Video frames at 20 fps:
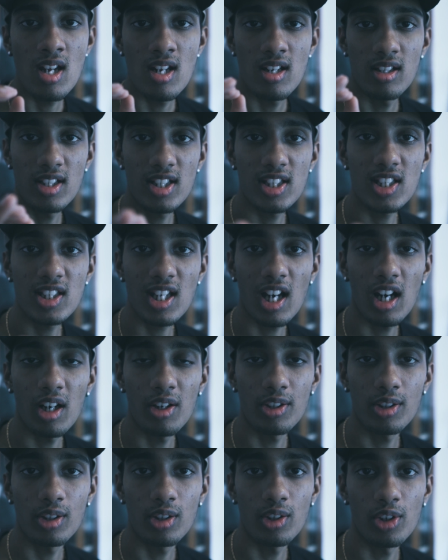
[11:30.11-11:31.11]
This is how
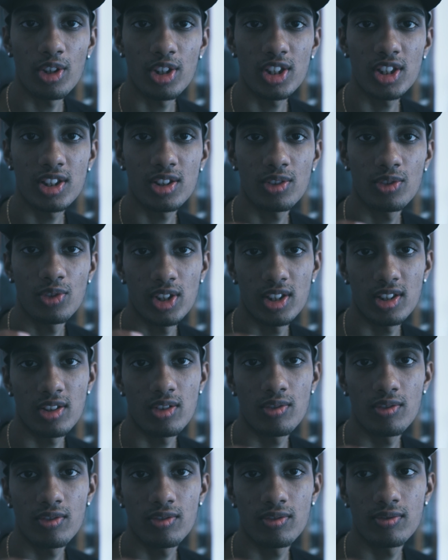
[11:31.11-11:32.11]
it looks with.
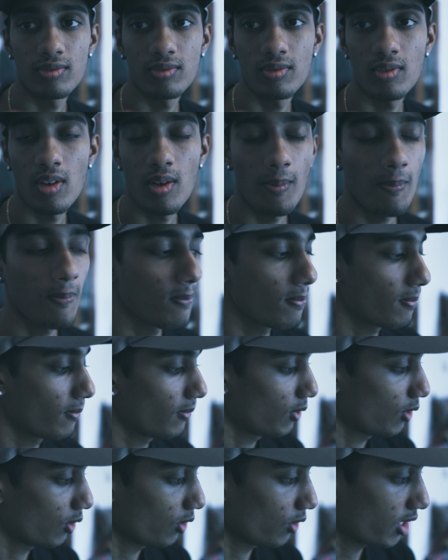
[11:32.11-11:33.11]

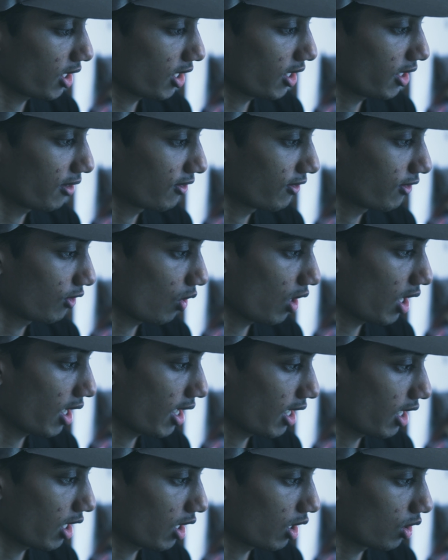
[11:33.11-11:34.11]
Okay.
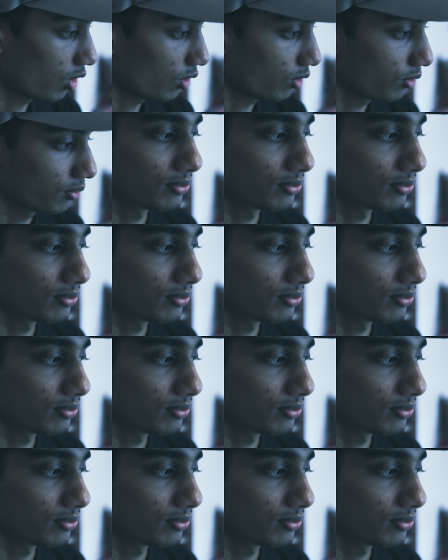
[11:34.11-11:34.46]
Wow.